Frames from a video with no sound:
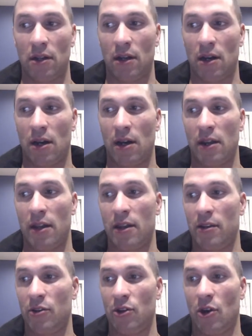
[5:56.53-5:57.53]

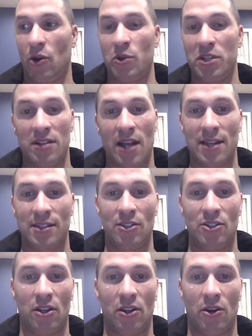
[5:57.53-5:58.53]
And we size
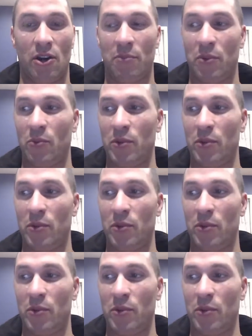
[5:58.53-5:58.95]
each other up,